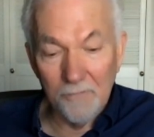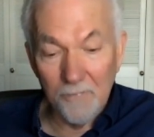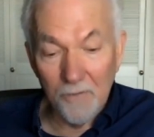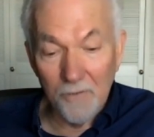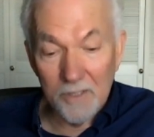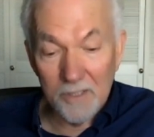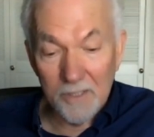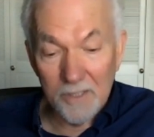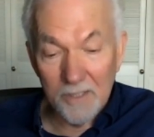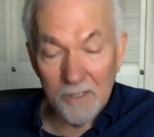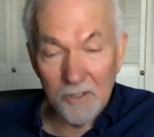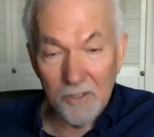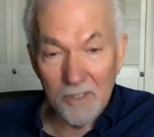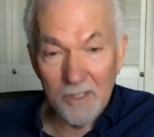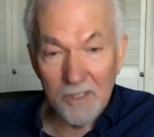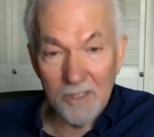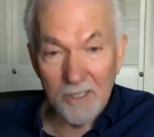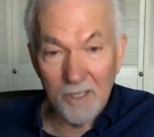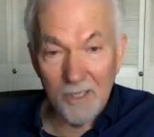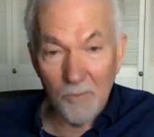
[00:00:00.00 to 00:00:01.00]
first thing
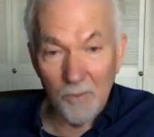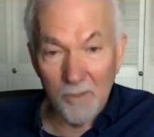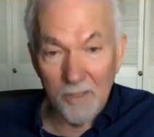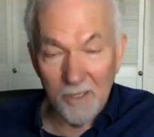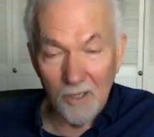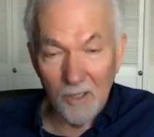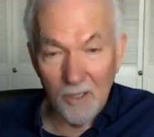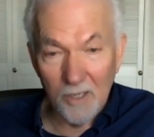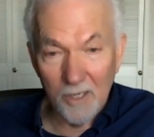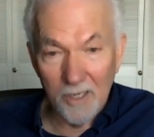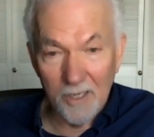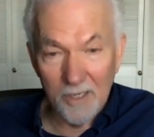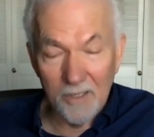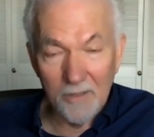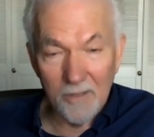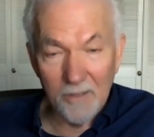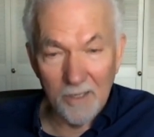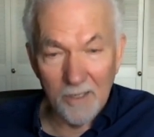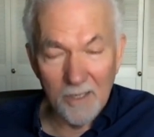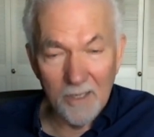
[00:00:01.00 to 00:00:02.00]
she said when they all got
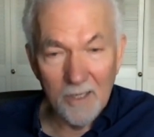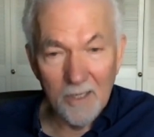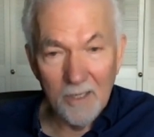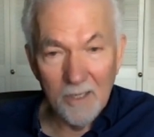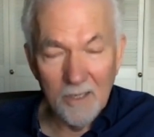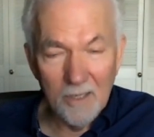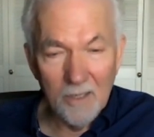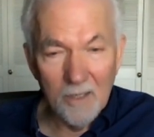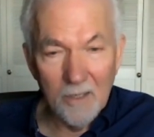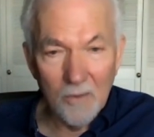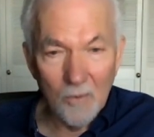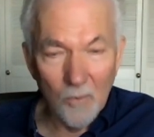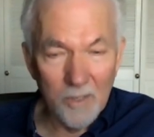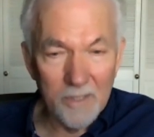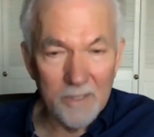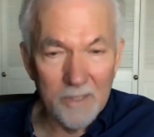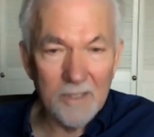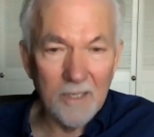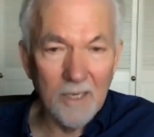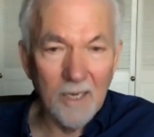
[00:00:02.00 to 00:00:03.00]
in there
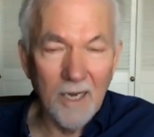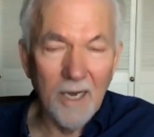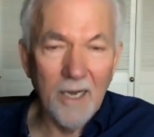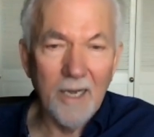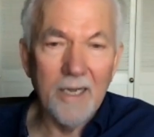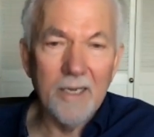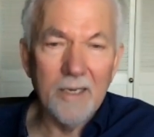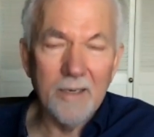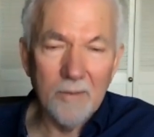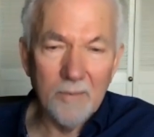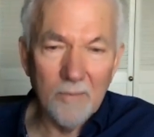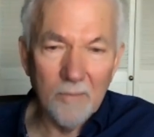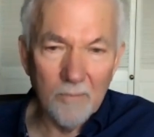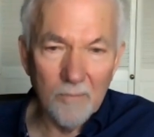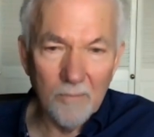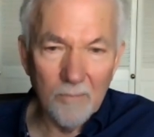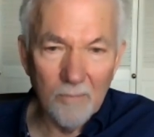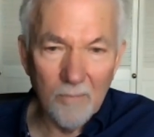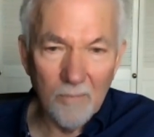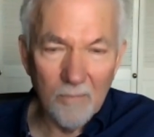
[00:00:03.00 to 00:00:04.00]
was, I
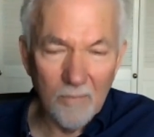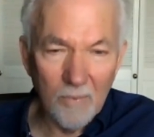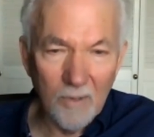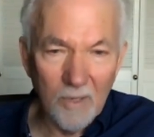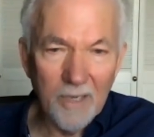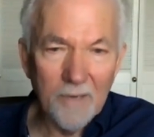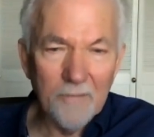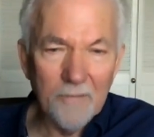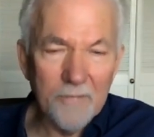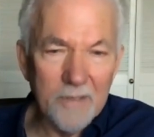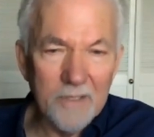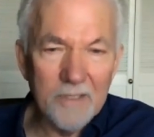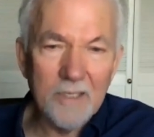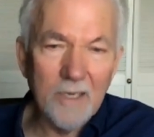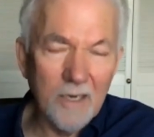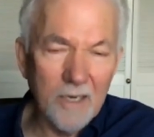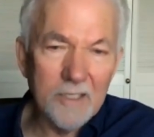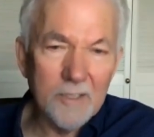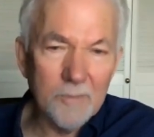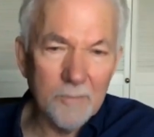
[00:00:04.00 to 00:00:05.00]
left
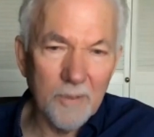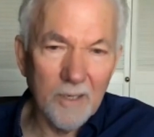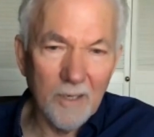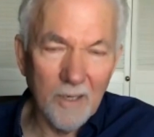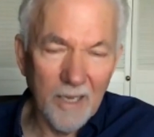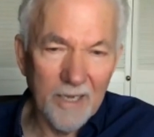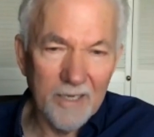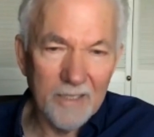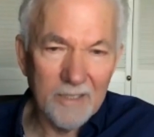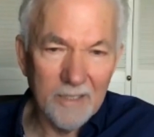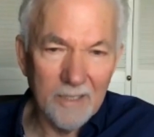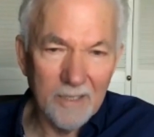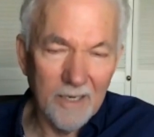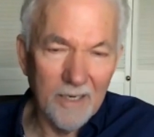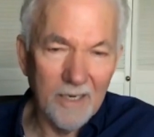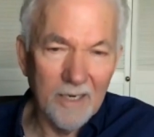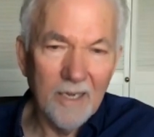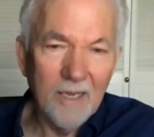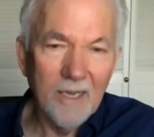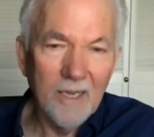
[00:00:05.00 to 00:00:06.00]
this hospital last
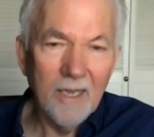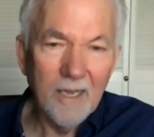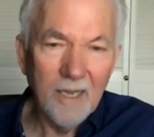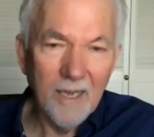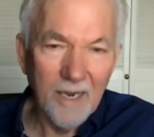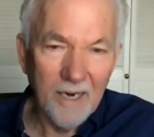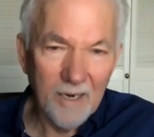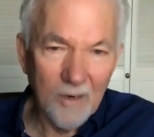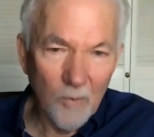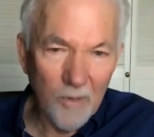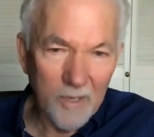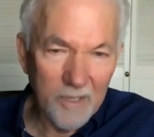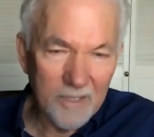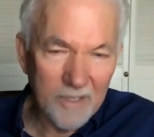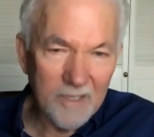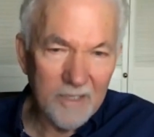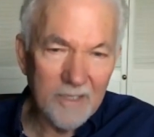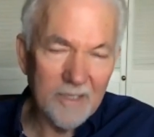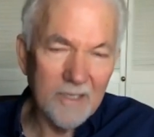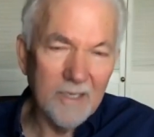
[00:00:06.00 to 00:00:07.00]
night and I
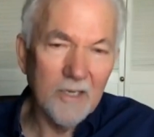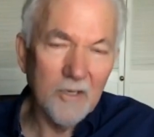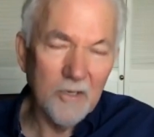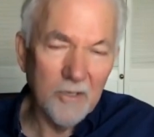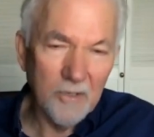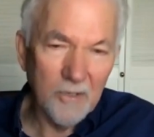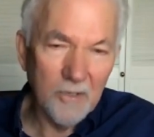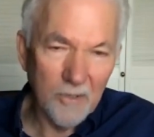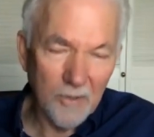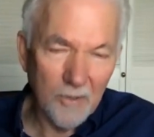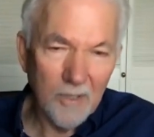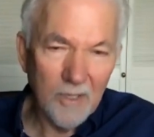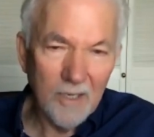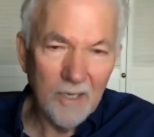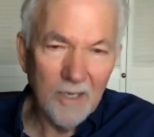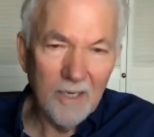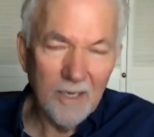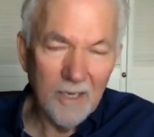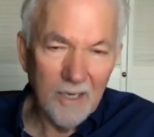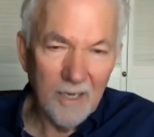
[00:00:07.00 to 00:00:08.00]
went to see you,
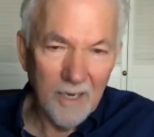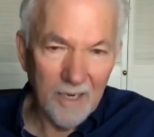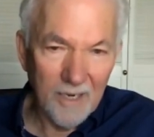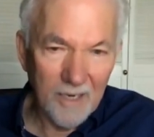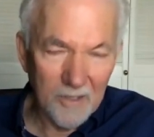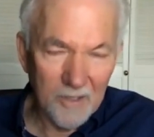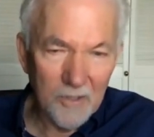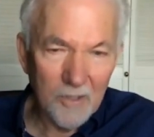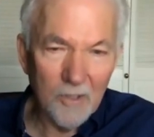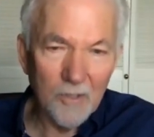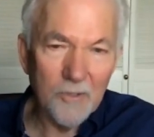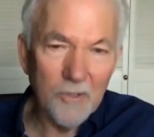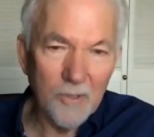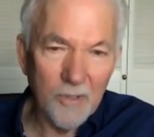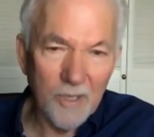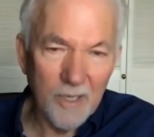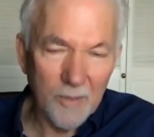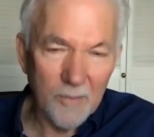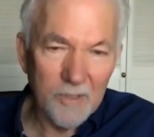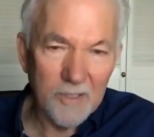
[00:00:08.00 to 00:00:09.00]
and I told
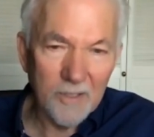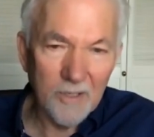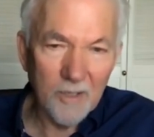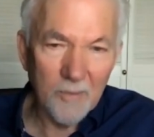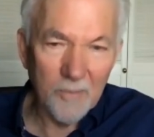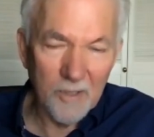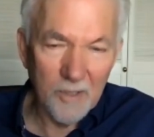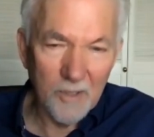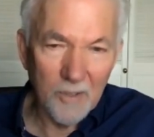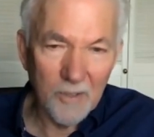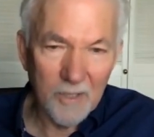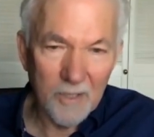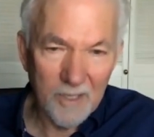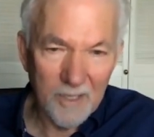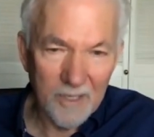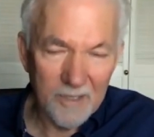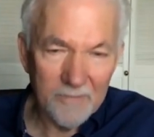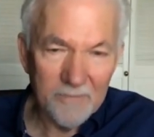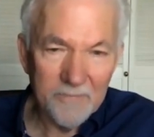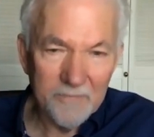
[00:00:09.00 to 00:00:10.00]
you that I was going to be
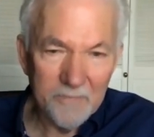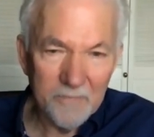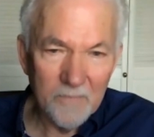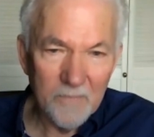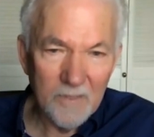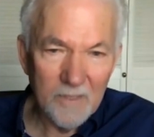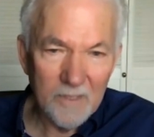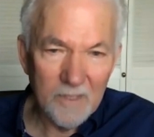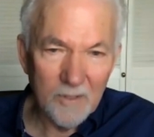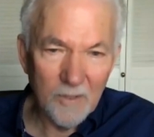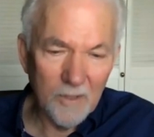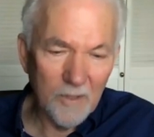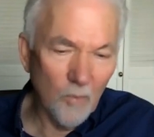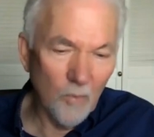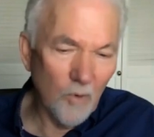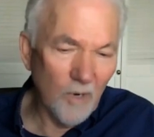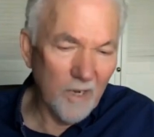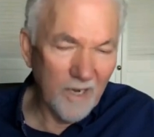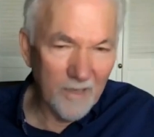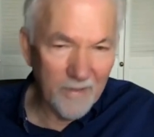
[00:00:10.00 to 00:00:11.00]
okay. So in
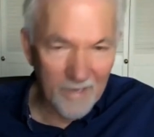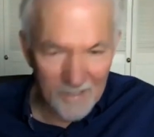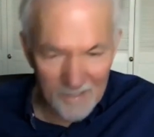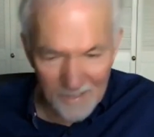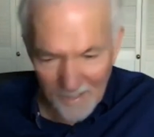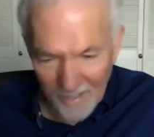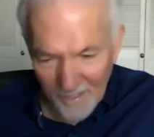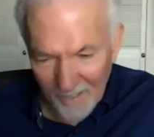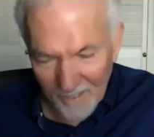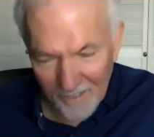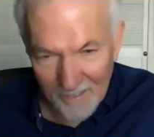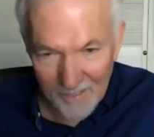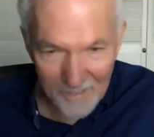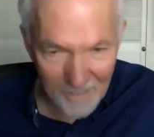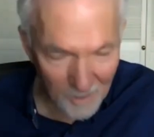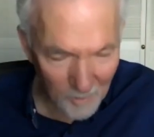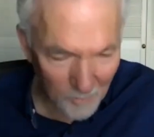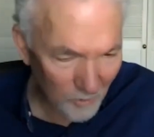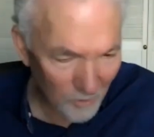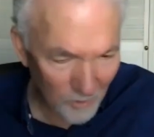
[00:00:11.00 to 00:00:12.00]
a way, that's like a
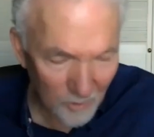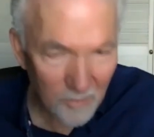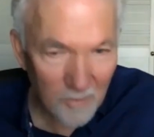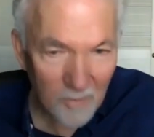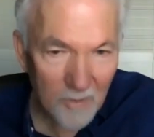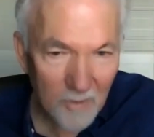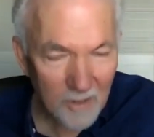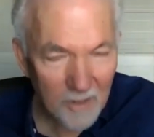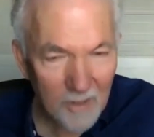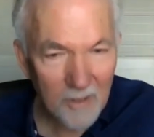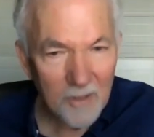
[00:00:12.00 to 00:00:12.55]
double